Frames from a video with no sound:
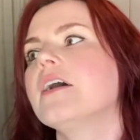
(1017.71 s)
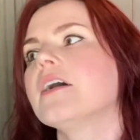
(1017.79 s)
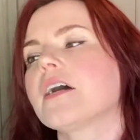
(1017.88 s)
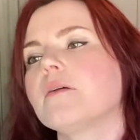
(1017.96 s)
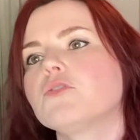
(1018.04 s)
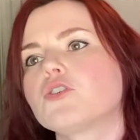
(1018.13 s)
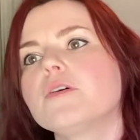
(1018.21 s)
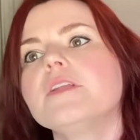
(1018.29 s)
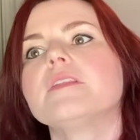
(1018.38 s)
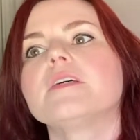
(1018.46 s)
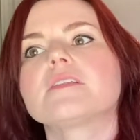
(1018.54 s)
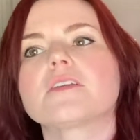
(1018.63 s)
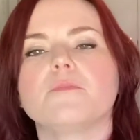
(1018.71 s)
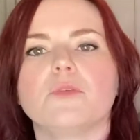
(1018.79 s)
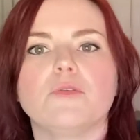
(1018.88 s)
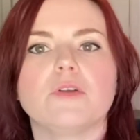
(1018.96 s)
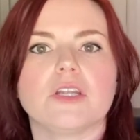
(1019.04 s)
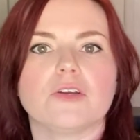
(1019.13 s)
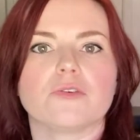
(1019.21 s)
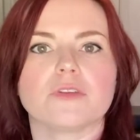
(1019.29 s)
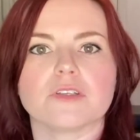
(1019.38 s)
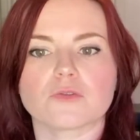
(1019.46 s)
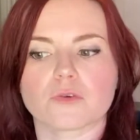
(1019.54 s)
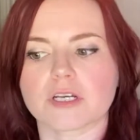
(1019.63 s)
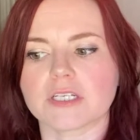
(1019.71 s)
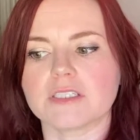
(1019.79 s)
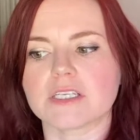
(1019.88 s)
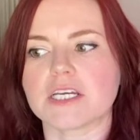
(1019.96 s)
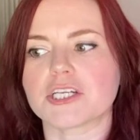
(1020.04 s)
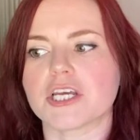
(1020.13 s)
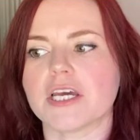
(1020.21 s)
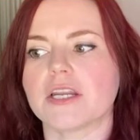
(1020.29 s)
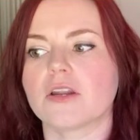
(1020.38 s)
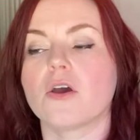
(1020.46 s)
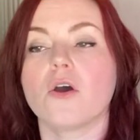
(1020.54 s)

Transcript: come join this community or this organization,